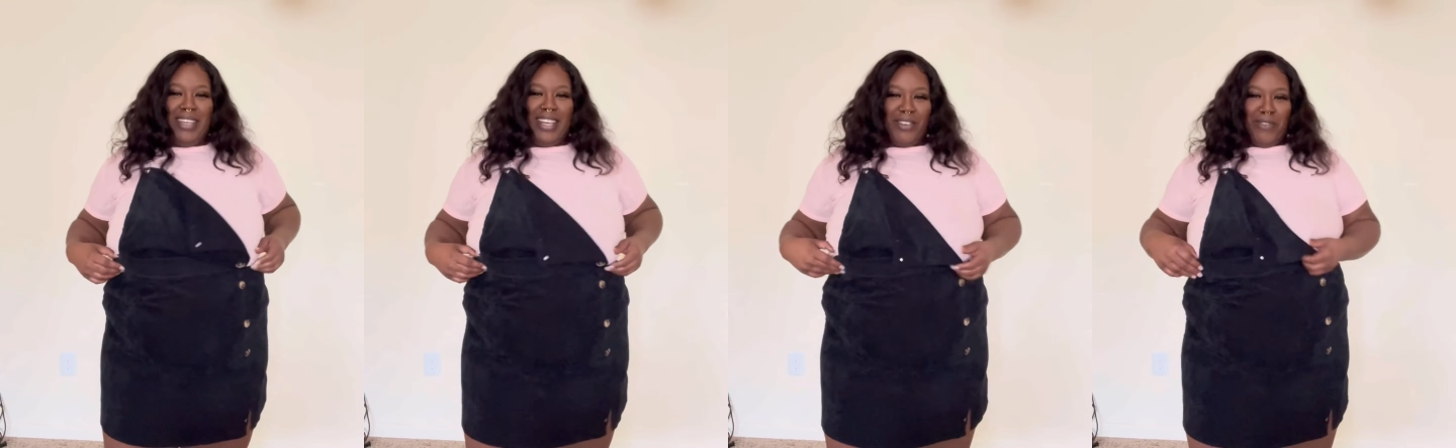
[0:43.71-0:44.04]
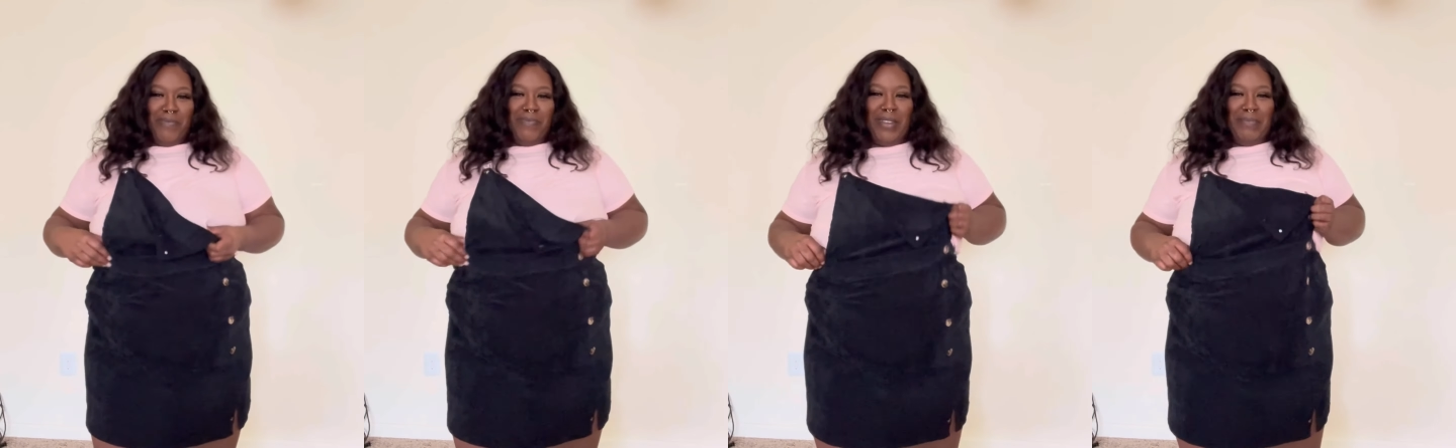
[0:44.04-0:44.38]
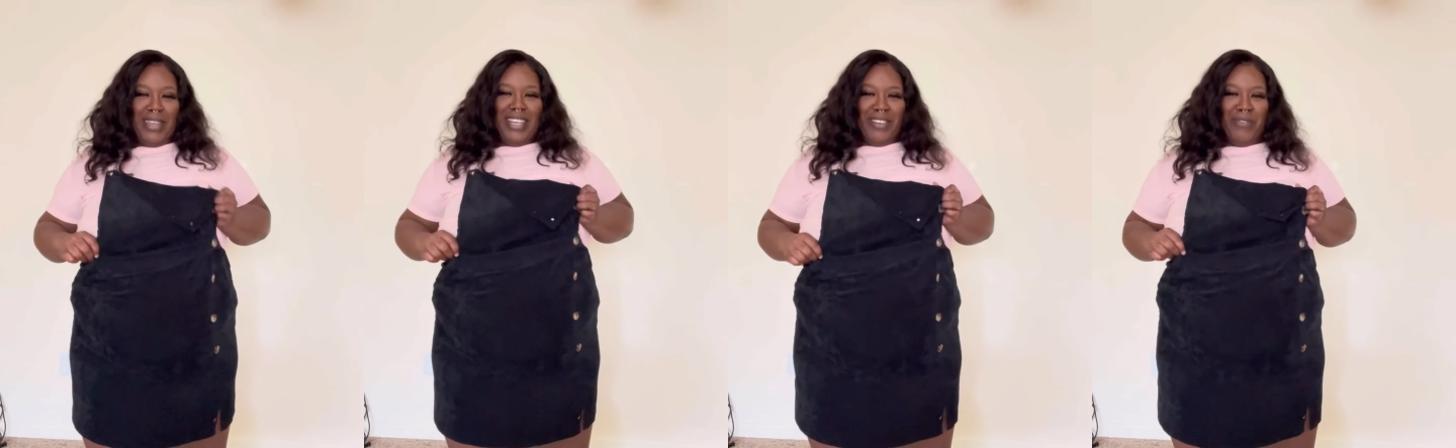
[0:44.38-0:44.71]
So if y'all
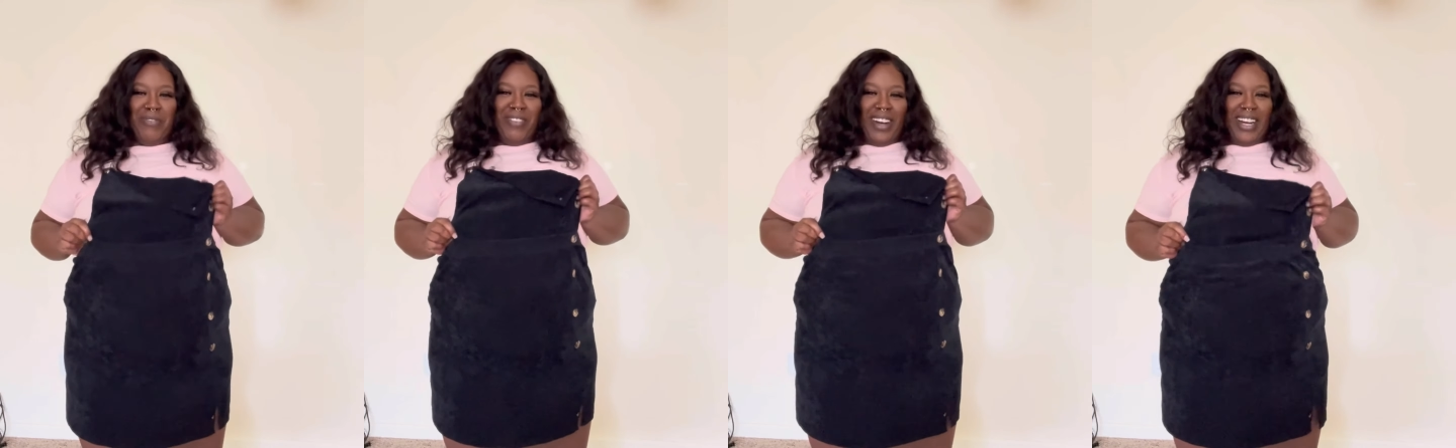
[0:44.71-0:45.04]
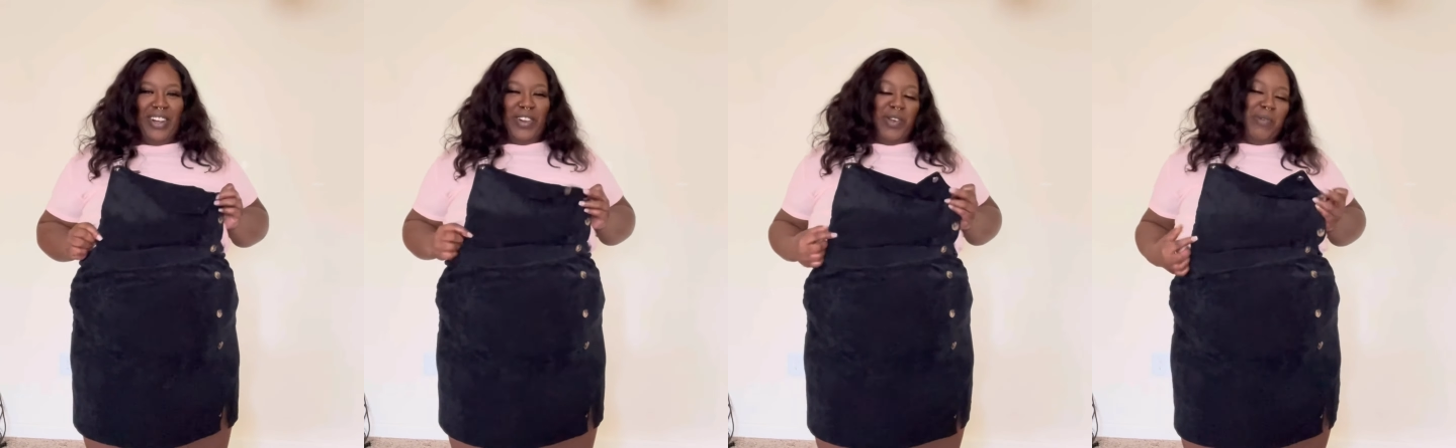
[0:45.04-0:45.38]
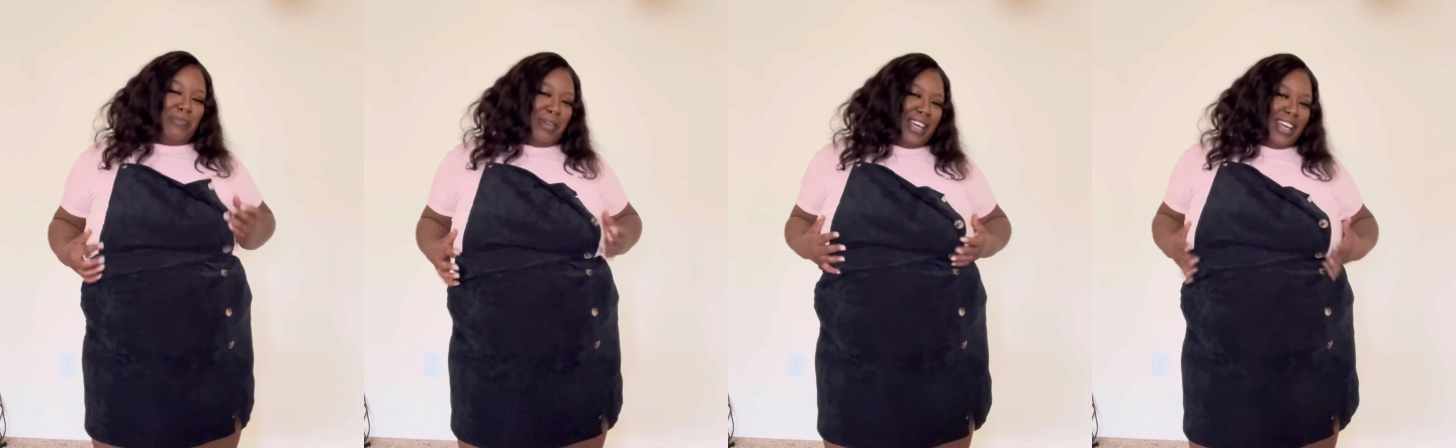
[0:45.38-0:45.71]
see them motherfucking
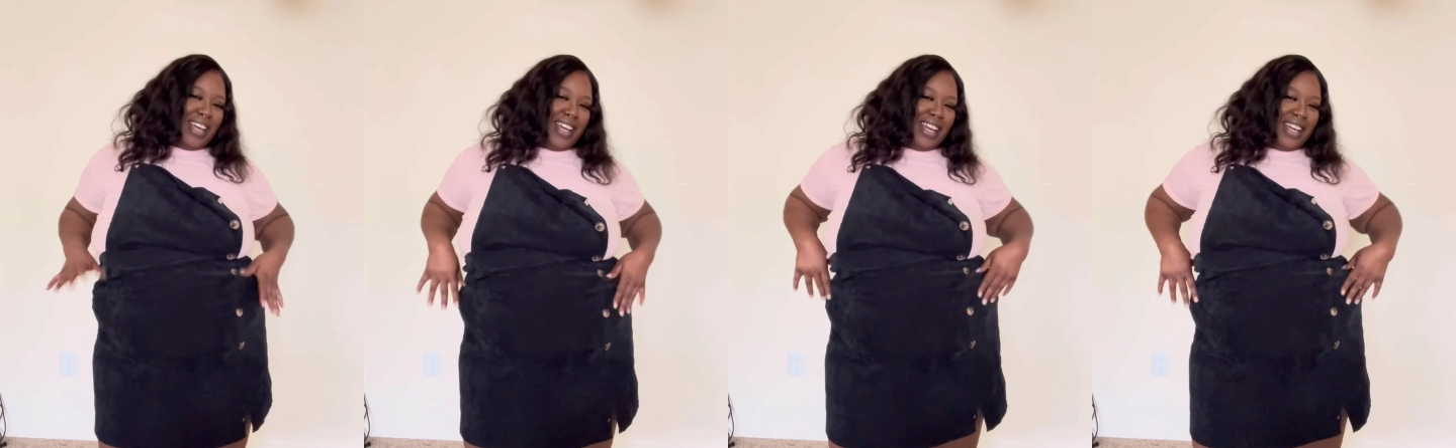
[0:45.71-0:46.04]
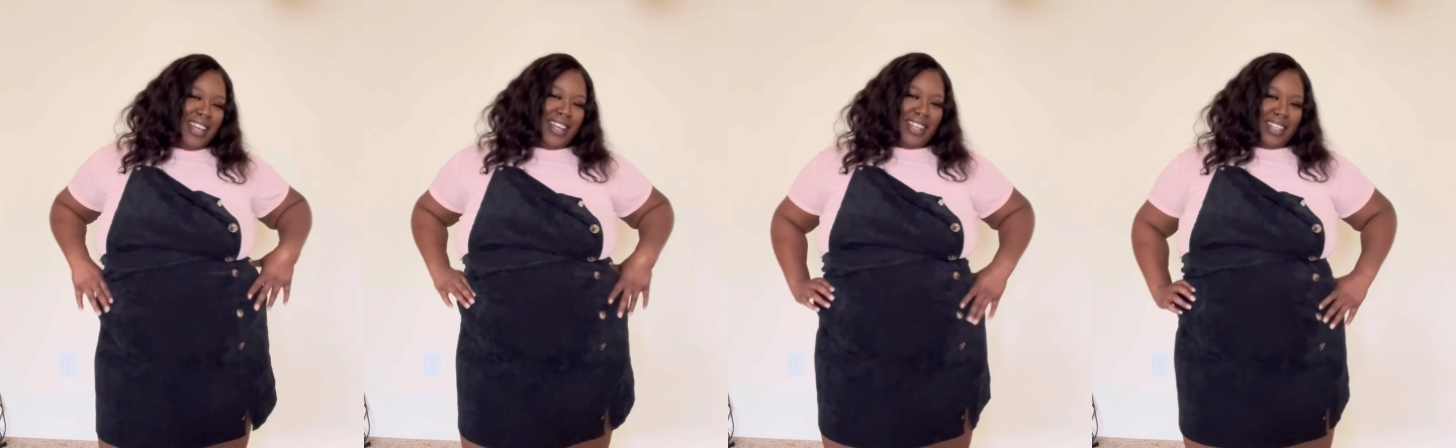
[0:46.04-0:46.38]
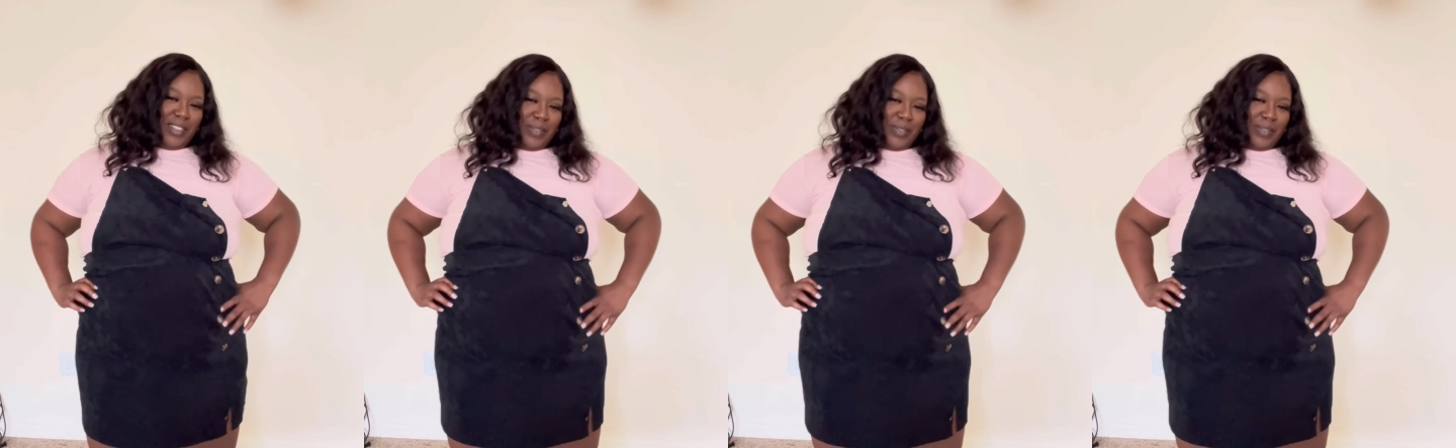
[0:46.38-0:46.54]
things swaying,